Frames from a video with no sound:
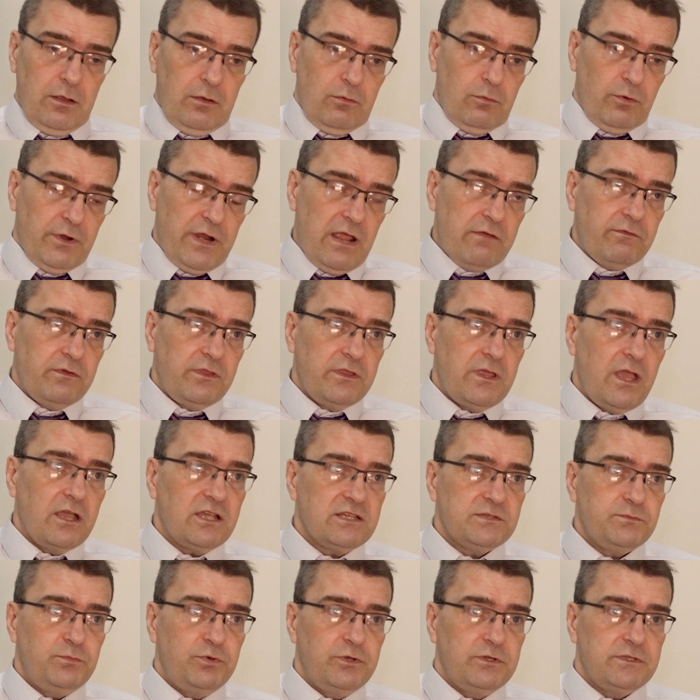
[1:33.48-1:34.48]
Whatever the
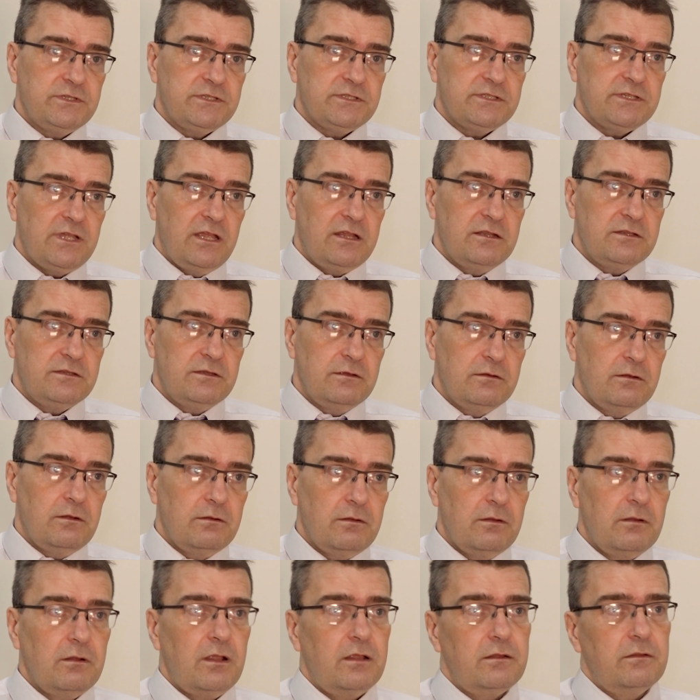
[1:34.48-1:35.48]
experts said
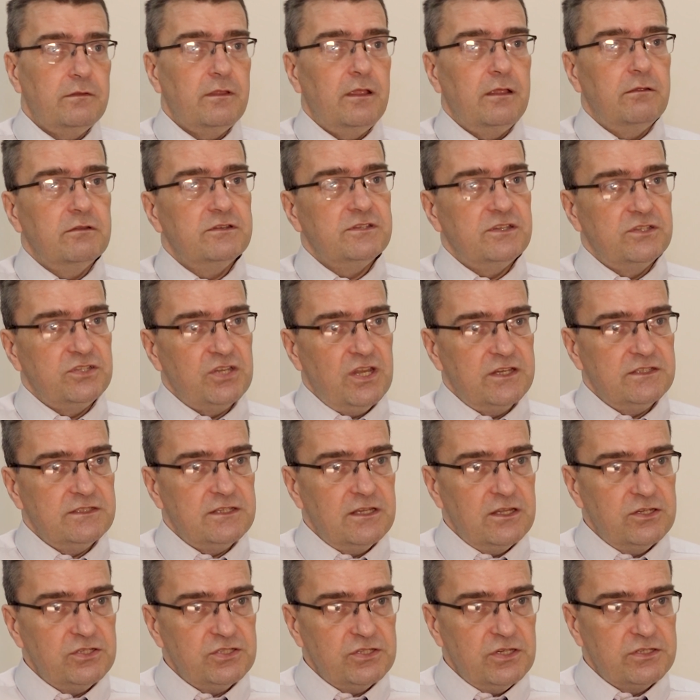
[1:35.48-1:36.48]
they
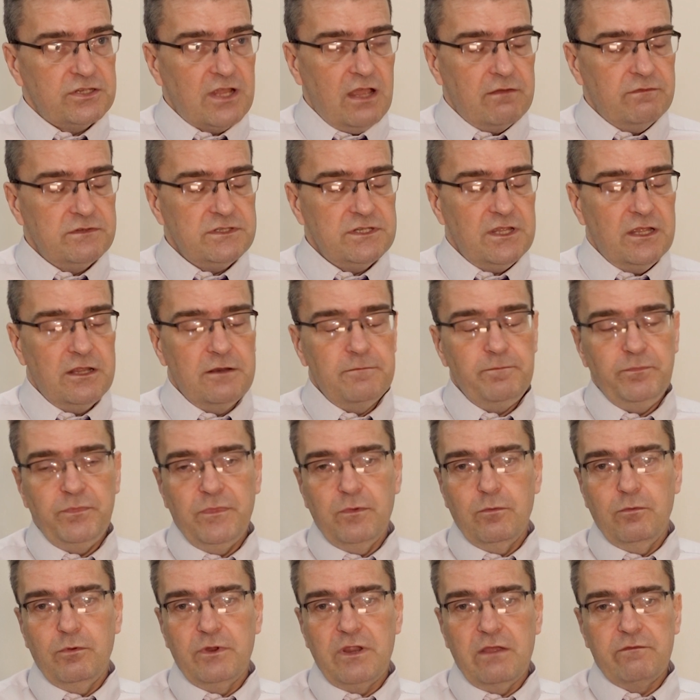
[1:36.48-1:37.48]
suggested I should have done,
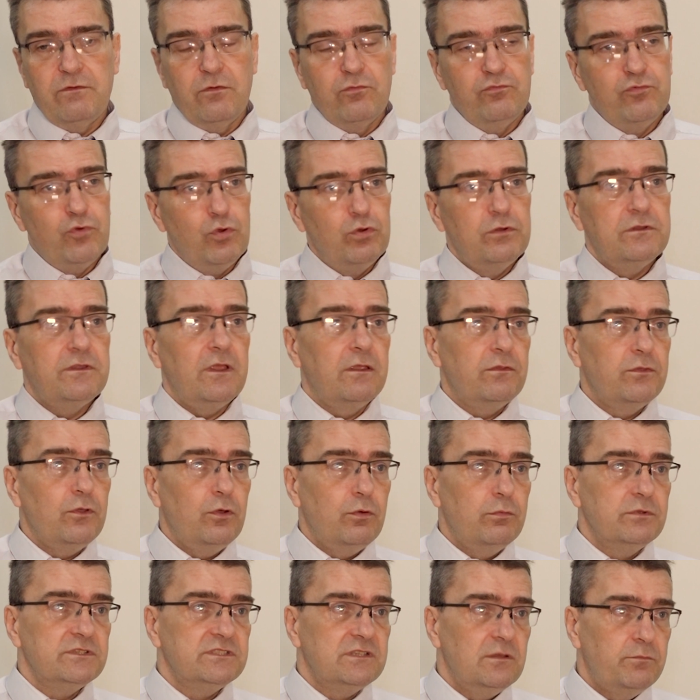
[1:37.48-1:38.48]
whatever route they
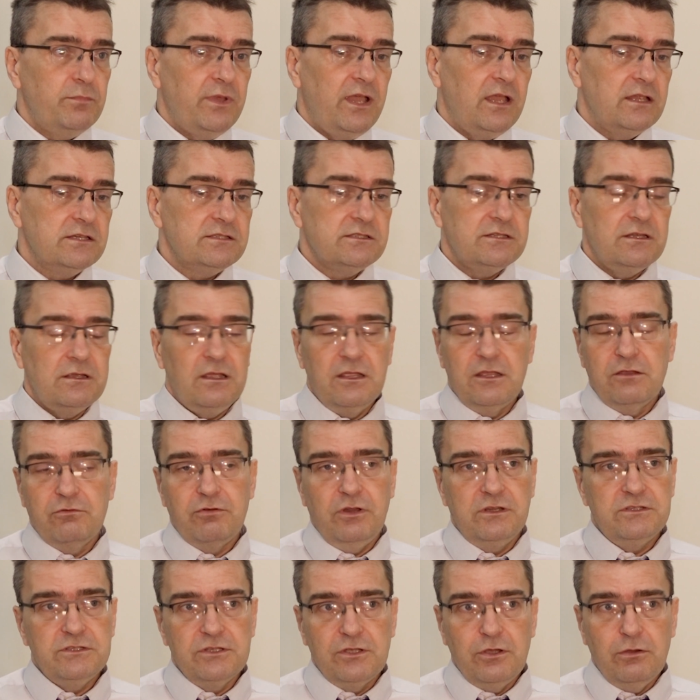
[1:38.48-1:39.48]
thought was the best, I
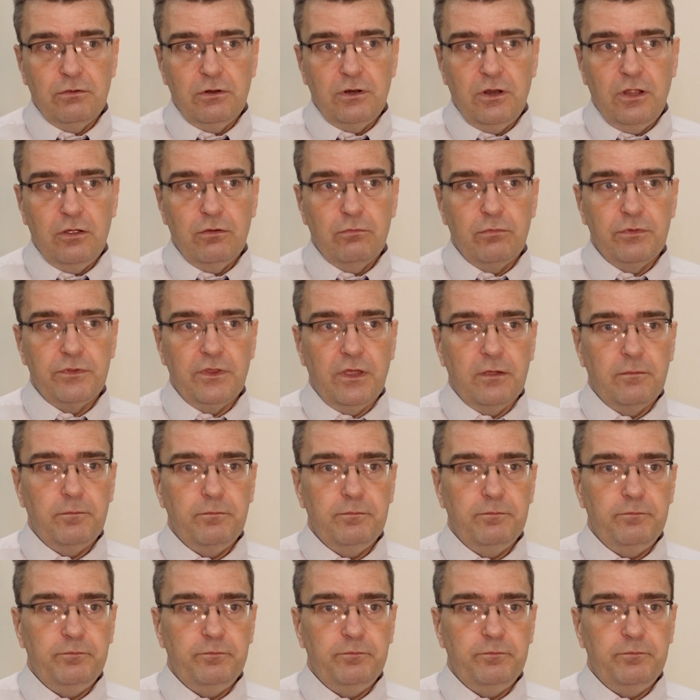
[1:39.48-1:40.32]
agreed to go along with it.